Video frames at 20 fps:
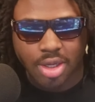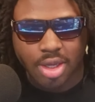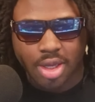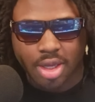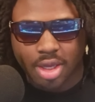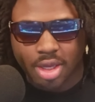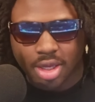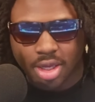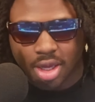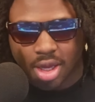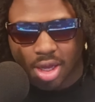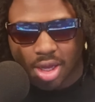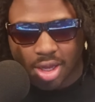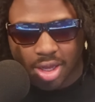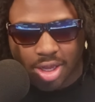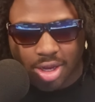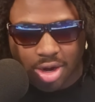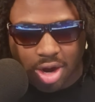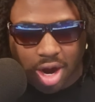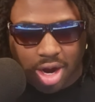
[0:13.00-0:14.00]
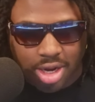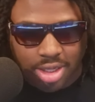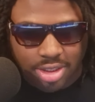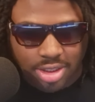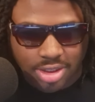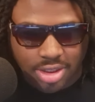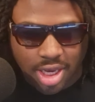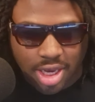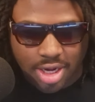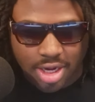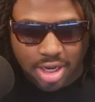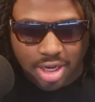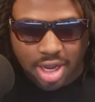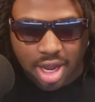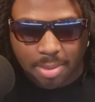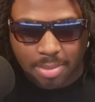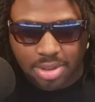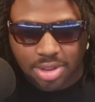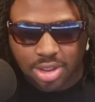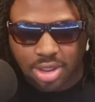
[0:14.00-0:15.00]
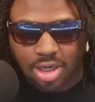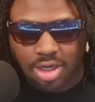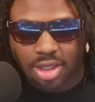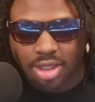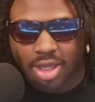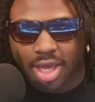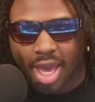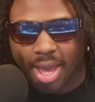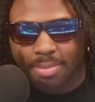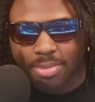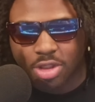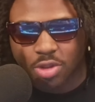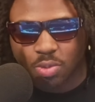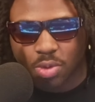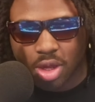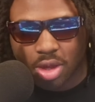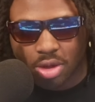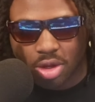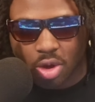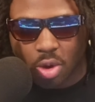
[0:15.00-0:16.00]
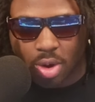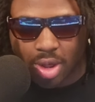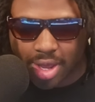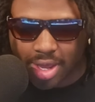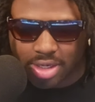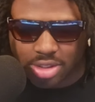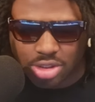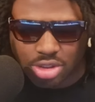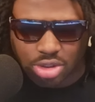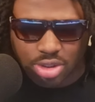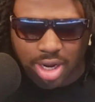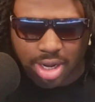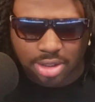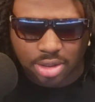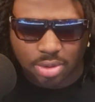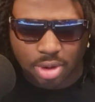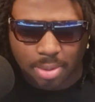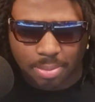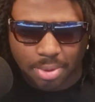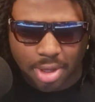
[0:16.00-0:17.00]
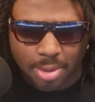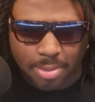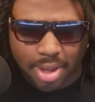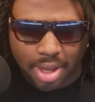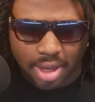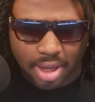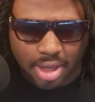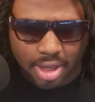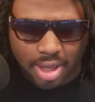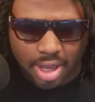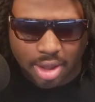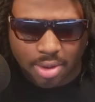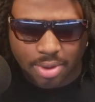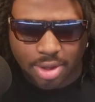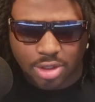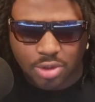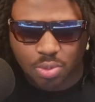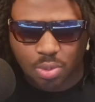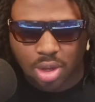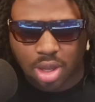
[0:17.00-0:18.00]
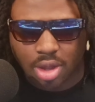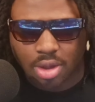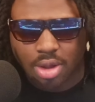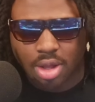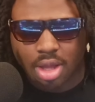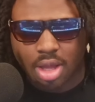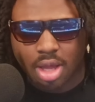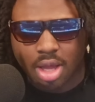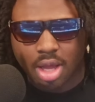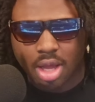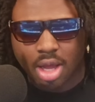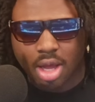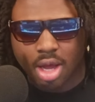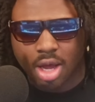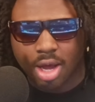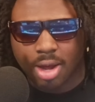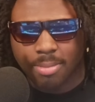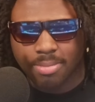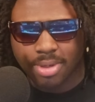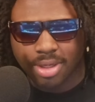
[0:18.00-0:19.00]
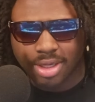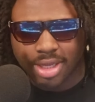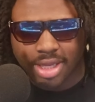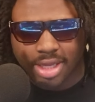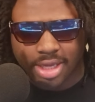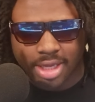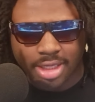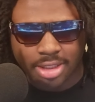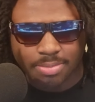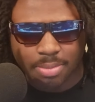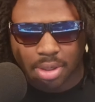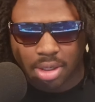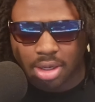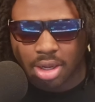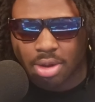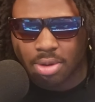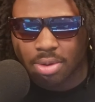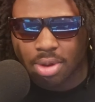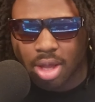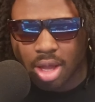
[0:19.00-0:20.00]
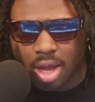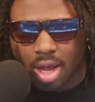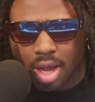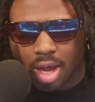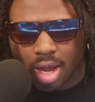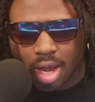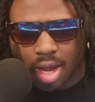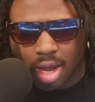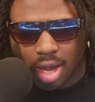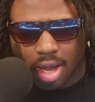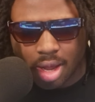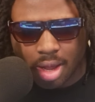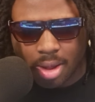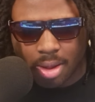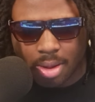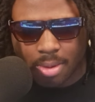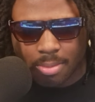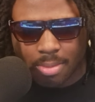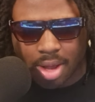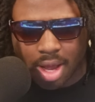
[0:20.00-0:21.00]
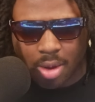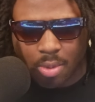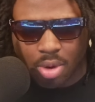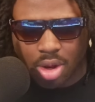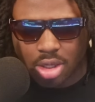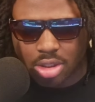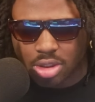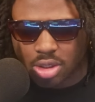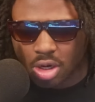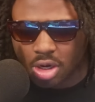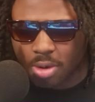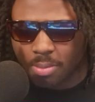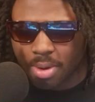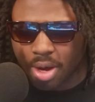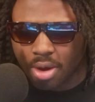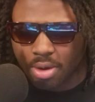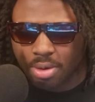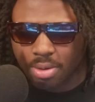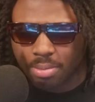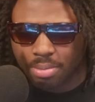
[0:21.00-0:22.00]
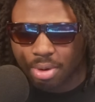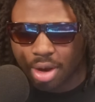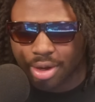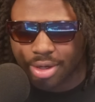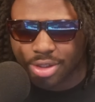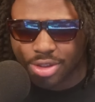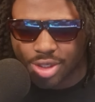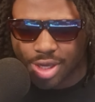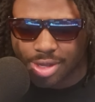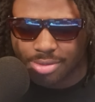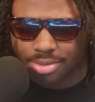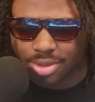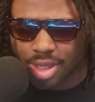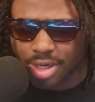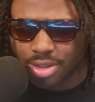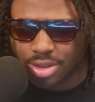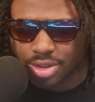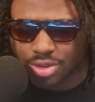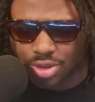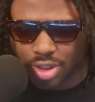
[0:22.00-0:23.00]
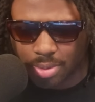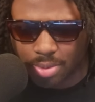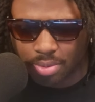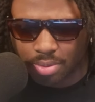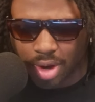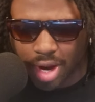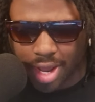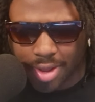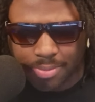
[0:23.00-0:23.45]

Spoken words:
to hear our entertaining commentary of the game as well, go ahead and subscribe to our playback account as well. The link is below. I want to talk about Bronny James, ladies and gentlemen, right?